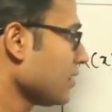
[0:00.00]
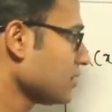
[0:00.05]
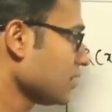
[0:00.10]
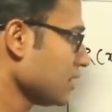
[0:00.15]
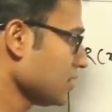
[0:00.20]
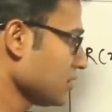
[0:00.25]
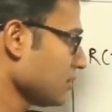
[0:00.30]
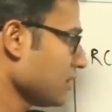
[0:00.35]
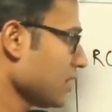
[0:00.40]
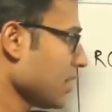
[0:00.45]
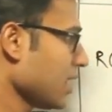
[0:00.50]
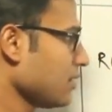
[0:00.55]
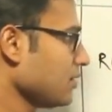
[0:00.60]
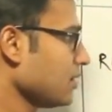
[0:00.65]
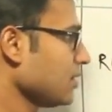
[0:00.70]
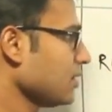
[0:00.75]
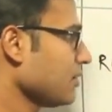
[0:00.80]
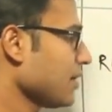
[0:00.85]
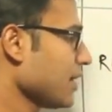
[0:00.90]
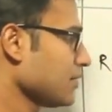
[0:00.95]
Just write
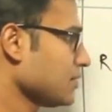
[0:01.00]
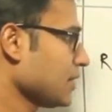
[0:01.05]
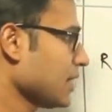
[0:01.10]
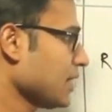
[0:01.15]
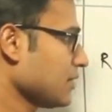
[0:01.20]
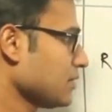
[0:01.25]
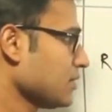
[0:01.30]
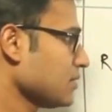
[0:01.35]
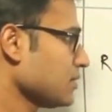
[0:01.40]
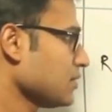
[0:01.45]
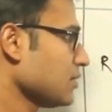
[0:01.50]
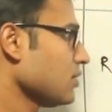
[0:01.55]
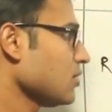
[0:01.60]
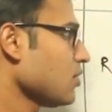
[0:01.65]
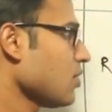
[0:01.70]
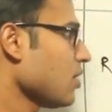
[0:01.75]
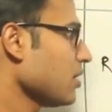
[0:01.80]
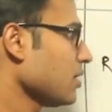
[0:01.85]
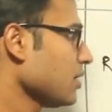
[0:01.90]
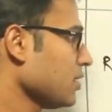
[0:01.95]
the transactions in the
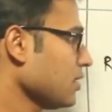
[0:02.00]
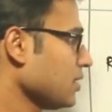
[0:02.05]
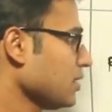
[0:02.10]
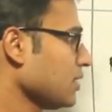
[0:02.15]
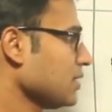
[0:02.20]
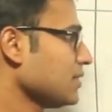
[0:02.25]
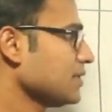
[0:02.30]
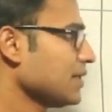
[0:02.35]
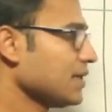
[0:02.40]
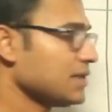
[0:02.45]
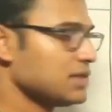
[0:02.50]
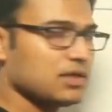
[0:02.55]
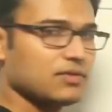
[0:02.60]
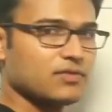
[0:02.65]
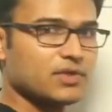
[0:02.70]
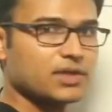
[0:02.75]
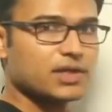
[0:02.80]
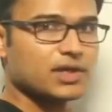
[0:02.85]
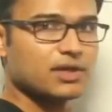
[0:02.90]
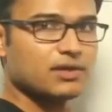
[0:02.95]
order in such a
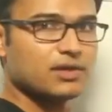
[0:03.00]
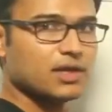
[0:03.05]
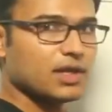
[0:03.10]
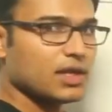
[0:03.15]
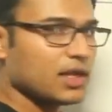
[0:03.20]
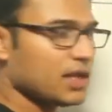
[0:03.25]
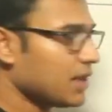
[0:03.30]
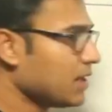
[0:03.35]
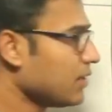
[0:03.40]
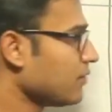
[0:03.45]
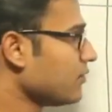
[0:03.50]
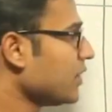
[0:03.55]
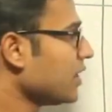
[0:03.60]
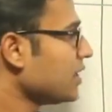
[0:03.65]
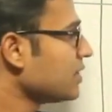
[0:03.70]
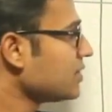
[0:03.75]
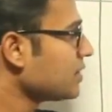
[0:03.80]
way that if there